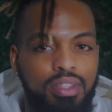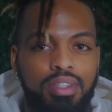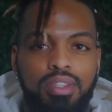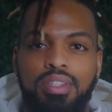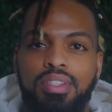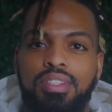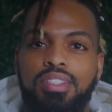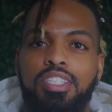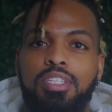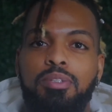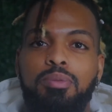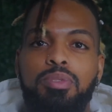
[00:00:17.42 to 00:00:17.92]

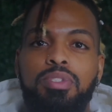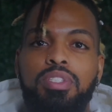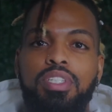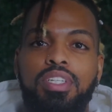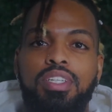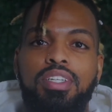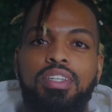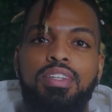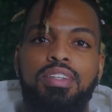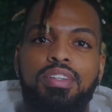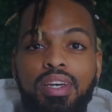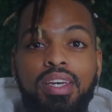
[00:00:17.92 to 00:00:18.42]
Sips
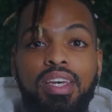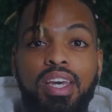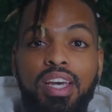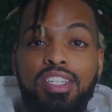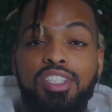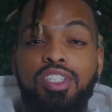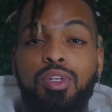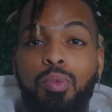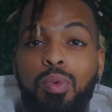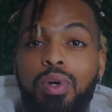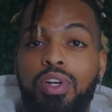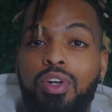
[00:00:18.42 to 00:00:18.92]
tea. In
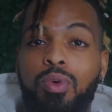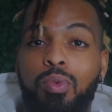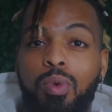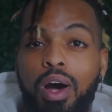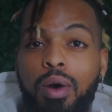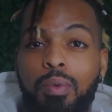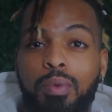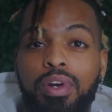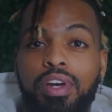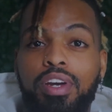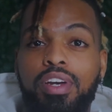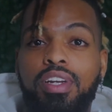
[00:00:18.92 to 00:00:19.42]
case you're wondering why
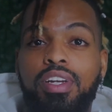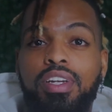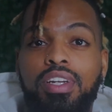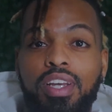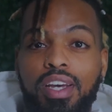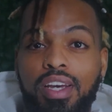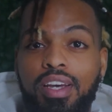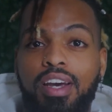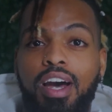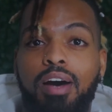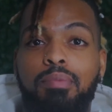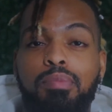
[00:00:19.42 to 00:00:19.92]
we're here
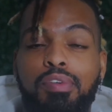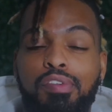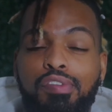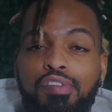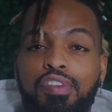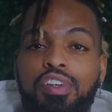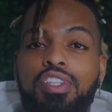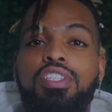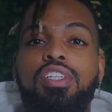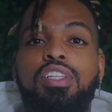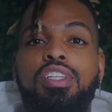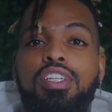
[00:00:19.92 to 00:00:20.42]
today, I'm
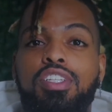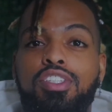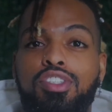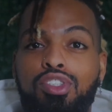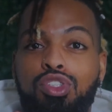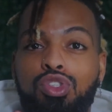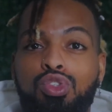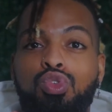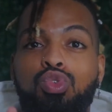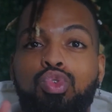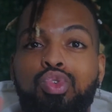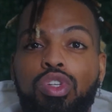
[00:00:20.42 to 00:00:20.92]
officially
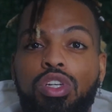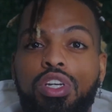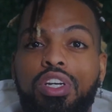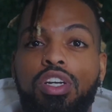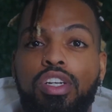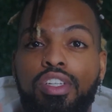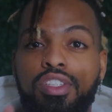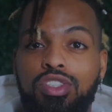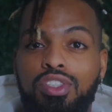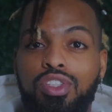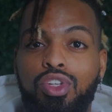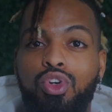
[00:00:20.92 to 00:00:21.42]
2
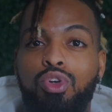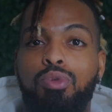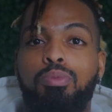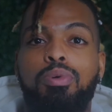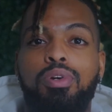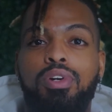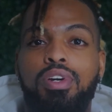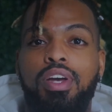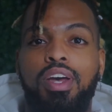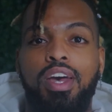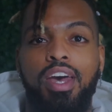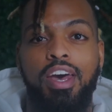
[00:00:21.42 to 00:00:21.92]
years
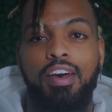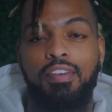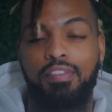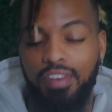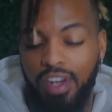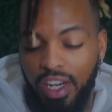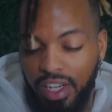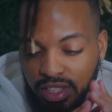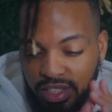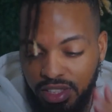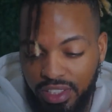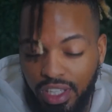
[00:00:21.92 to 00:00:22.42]
sober. Have
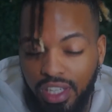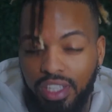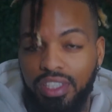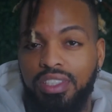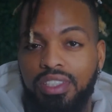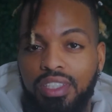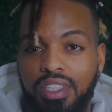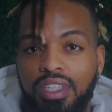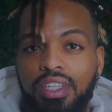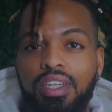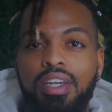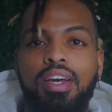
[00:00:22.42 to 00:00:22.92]
not
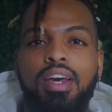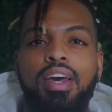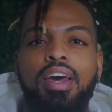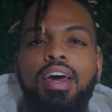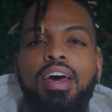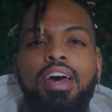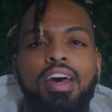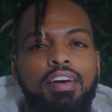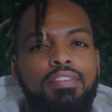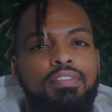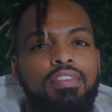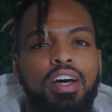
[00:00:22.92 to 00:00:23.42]
touched it,
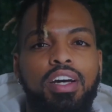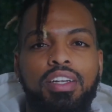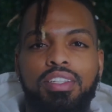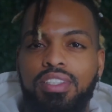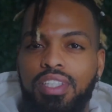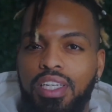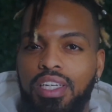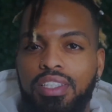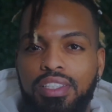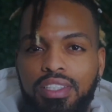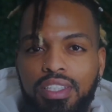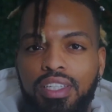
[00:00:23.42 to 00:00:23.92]
have not
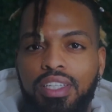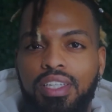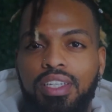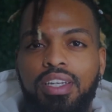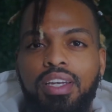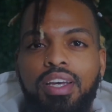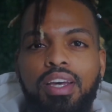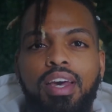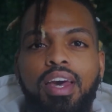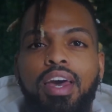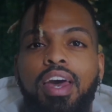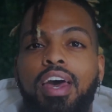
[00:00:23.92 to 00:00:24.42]
tasted
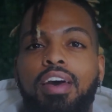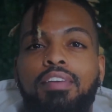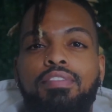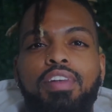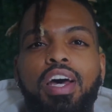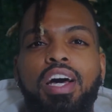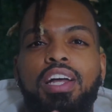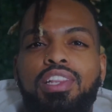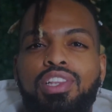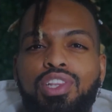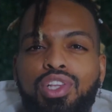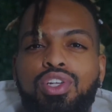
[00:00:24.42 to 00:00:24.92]
it, have
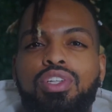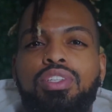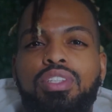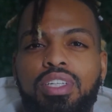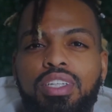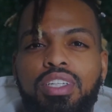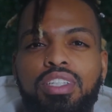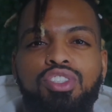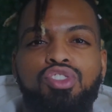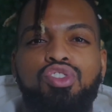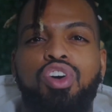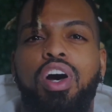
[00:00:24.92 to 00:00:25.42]
not looked
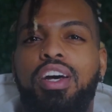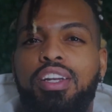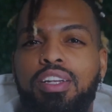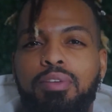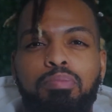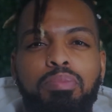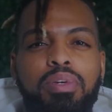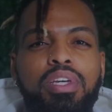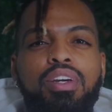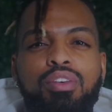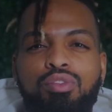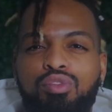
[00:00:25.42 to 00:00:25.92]
at, tried to
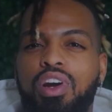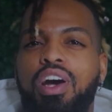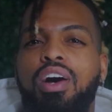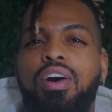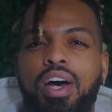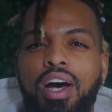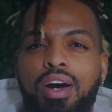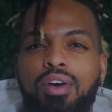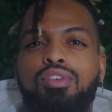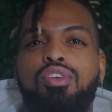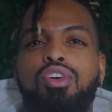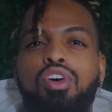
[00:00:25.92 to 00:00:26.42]
be around
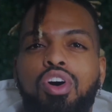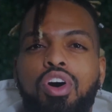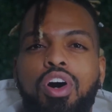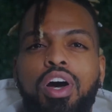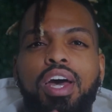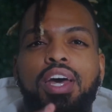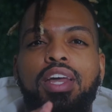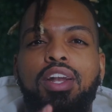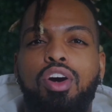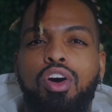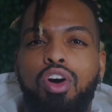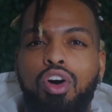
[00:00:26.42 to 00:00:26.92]
alcohol
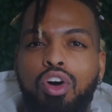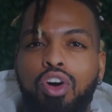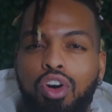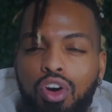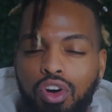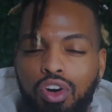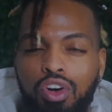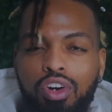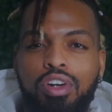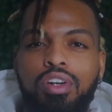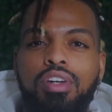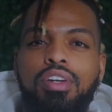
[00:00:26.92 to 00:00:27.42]
at
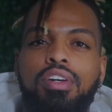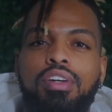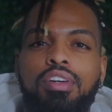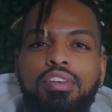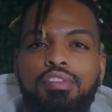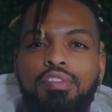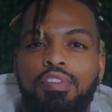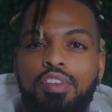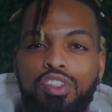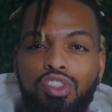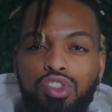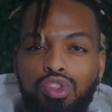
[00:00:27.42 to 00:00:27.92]
all
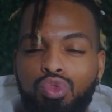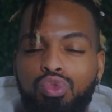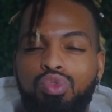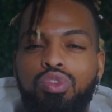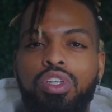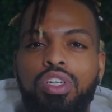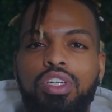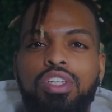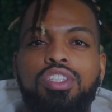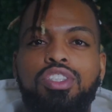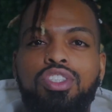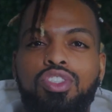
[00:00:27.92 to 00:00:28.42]
for 2
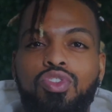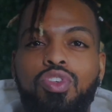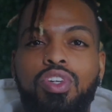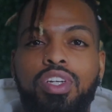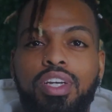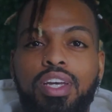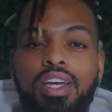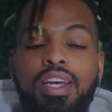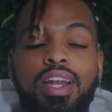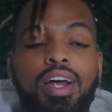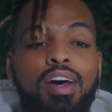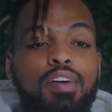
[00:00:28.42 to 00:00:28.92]
years
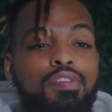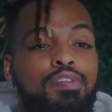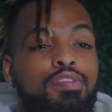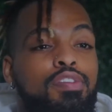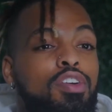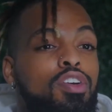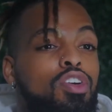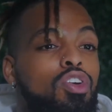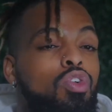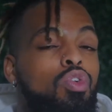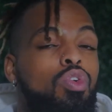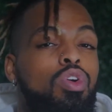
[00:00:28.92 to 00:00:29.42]
straight, and I
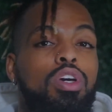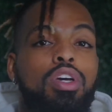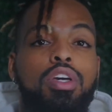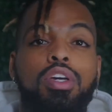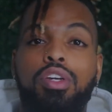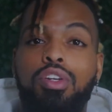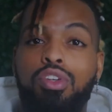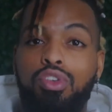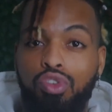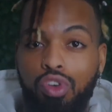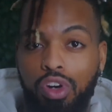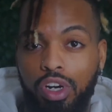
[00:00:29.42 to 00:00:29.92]
feel
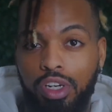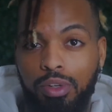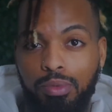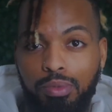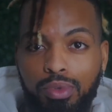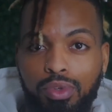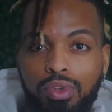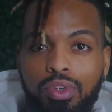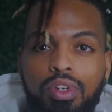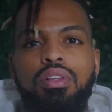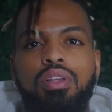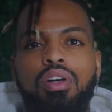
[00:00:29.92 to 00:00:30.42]

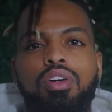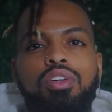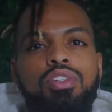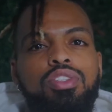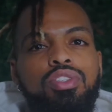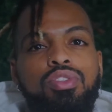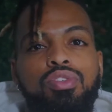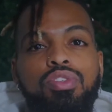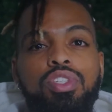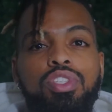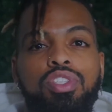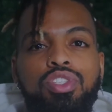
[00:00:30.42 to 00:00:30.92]
incredible. Long
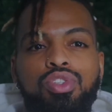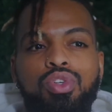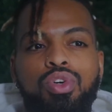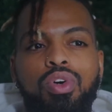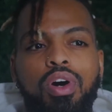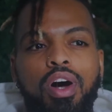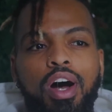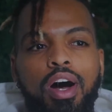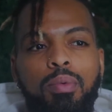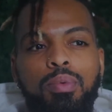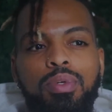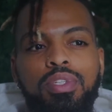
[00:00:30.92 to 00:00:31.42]
story
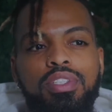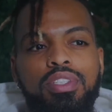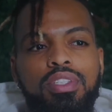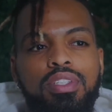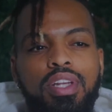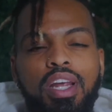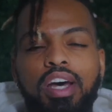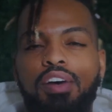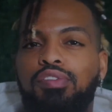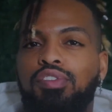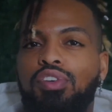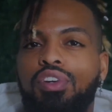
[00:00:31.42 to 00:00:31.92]
short, I was
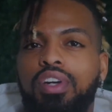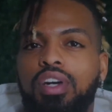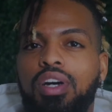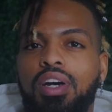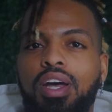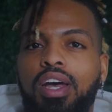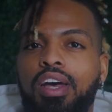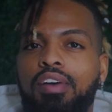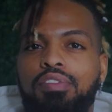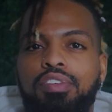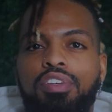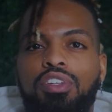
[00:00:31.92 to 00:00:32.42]
never a
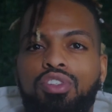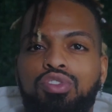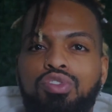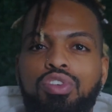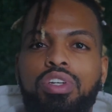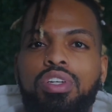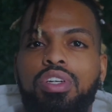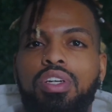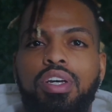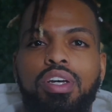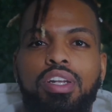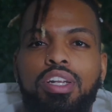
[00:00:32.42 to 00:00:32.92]
heavy
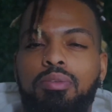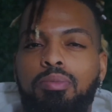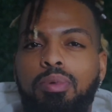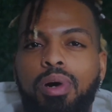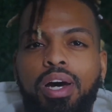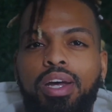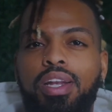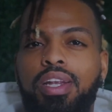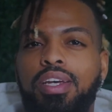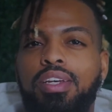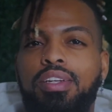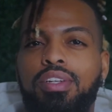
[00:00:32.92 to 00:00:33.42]
drinker.
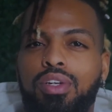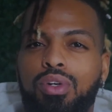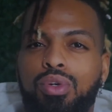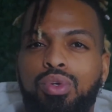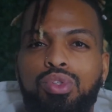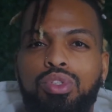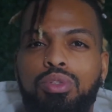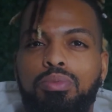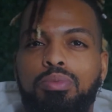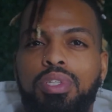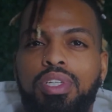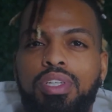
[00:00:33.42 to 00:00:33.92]
Anybody that
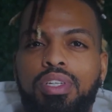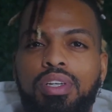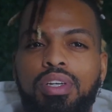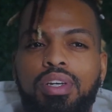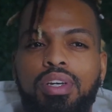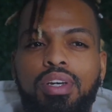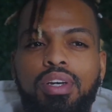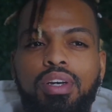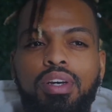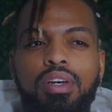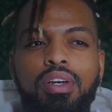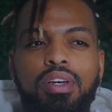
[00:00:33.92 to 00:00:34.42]
knows me
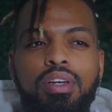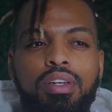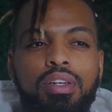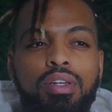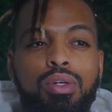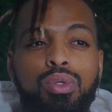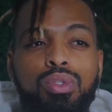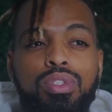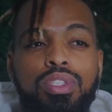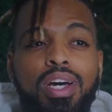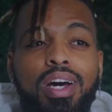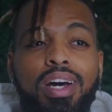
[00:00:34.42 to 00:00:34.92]

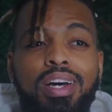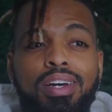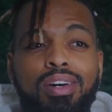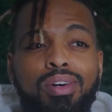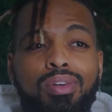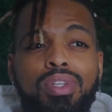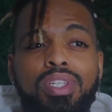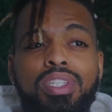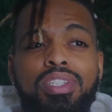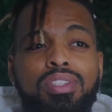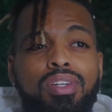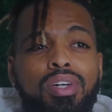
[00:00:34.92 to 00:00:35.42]
knows that I
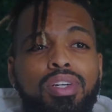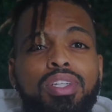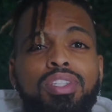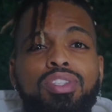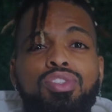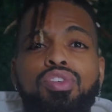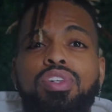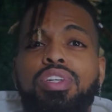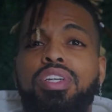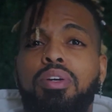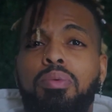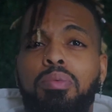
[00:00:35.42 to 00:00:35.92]
only started
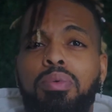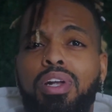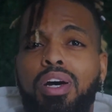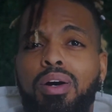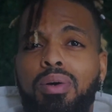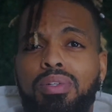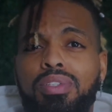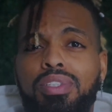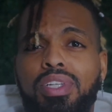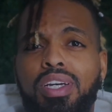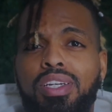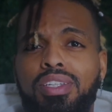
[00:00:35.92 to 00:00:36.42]
drinking when I
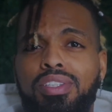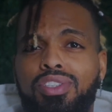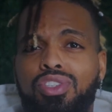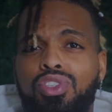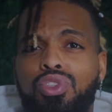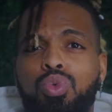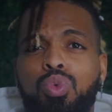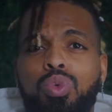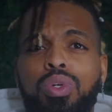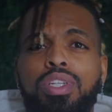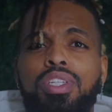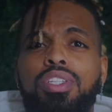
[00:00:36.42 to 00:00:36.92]
was like
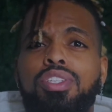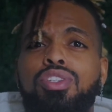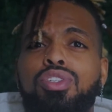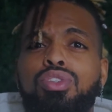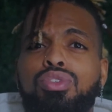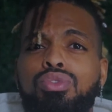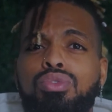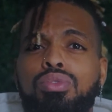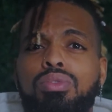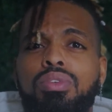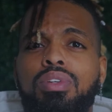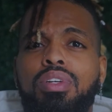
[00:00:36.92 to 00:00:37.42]

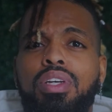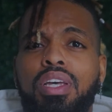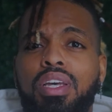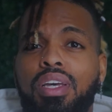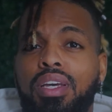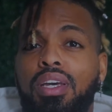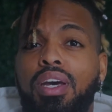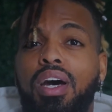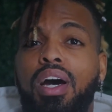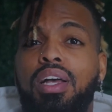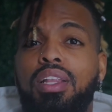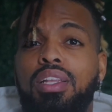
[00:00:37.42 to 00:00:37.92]
22 in
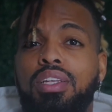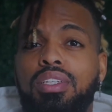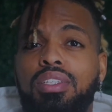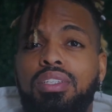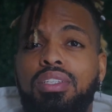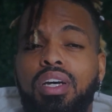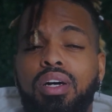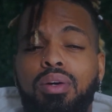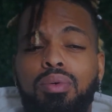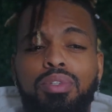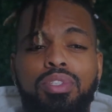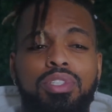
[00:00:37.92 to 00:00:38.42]
college.
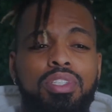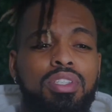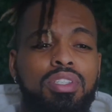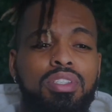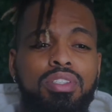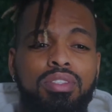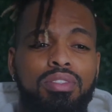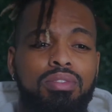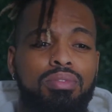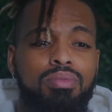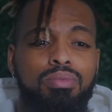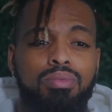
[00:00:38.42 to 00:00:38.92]
I was
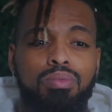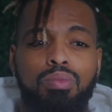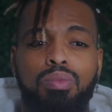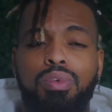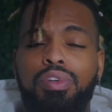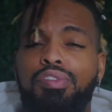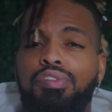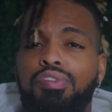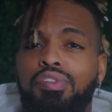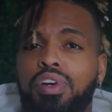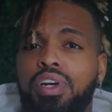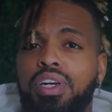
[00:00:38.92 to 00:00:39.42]
just
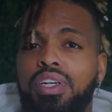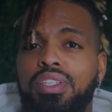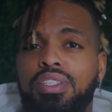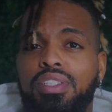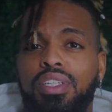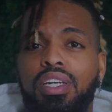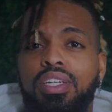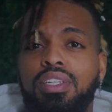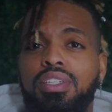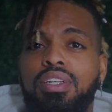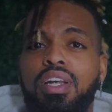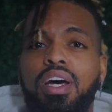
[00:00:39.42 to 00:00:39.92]
with friends, and
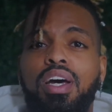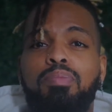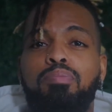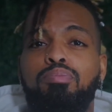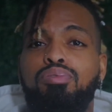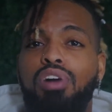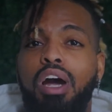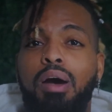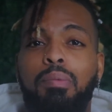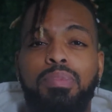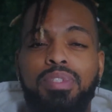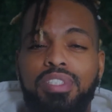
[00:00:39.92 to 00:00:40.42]
I
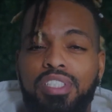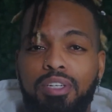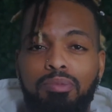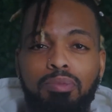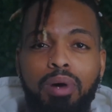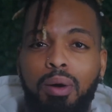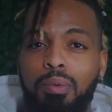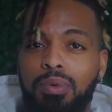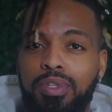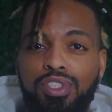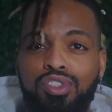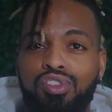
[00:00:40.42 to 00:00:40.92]
promised them
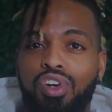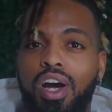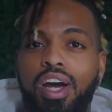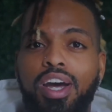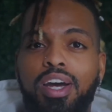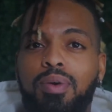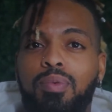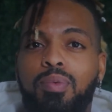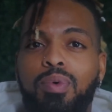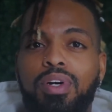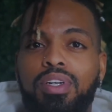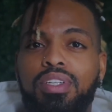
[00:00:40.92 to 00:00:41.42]
I would
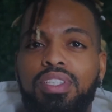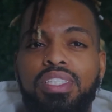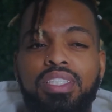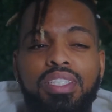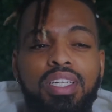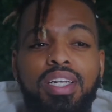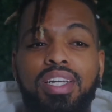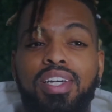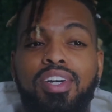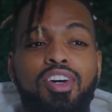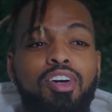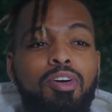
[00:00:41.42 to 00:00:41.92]
try it once, and
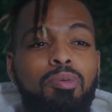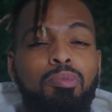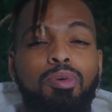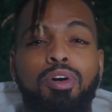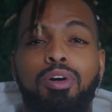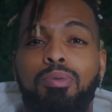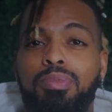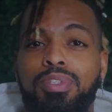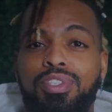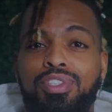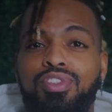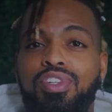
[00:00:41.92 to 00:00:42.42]
then they all
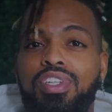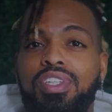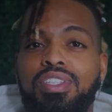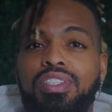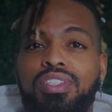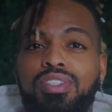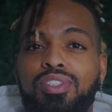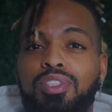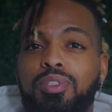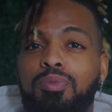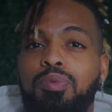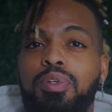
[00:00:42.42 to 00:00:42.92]
bought me drinks
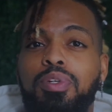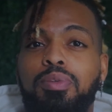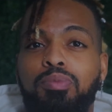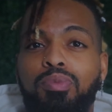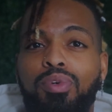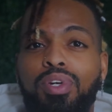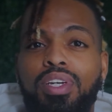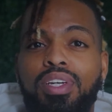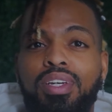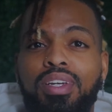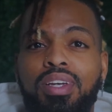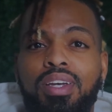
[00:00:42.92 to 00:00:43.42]
on spring
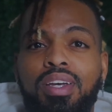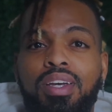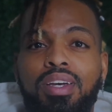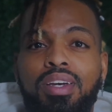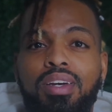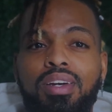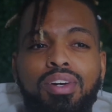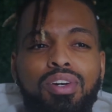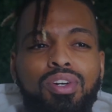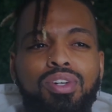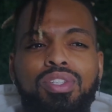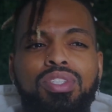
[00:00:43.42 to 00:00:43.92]
break
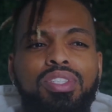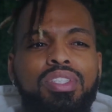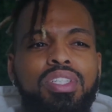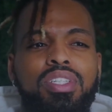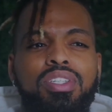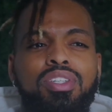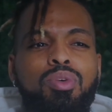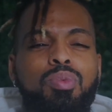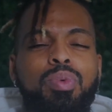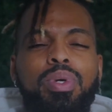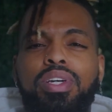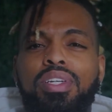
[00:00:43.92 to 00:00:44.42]
or
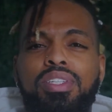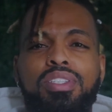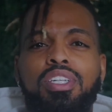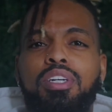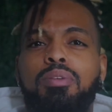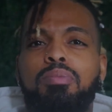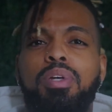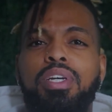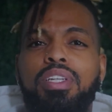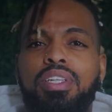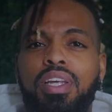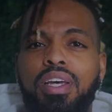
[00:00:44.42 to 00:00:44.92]
senior week or
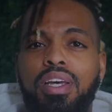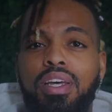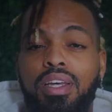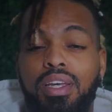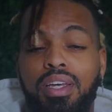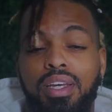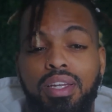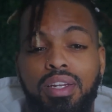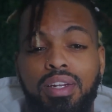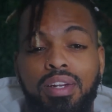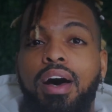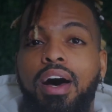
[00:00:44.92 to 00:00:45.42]
something like that,
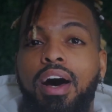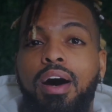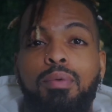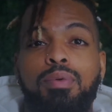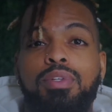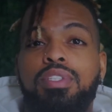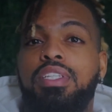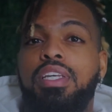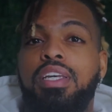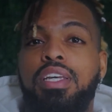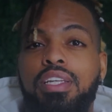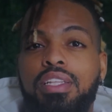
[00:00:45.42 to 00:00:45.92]
and I
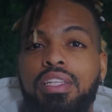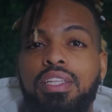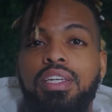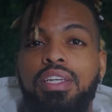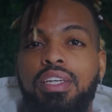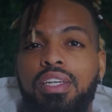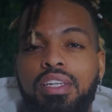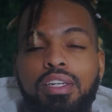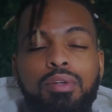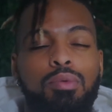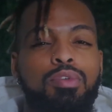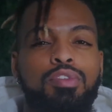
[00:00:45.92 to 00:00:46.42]
was getting
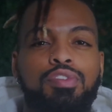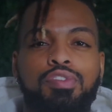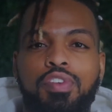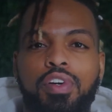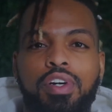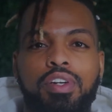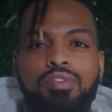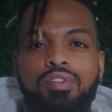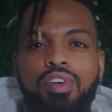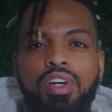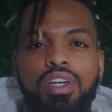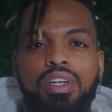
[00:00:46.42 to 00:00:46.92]
lit, and it was
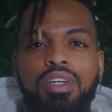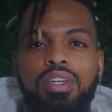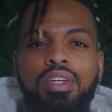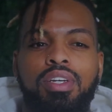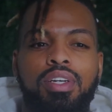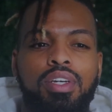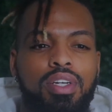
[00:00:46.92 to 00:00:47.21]
fun, right?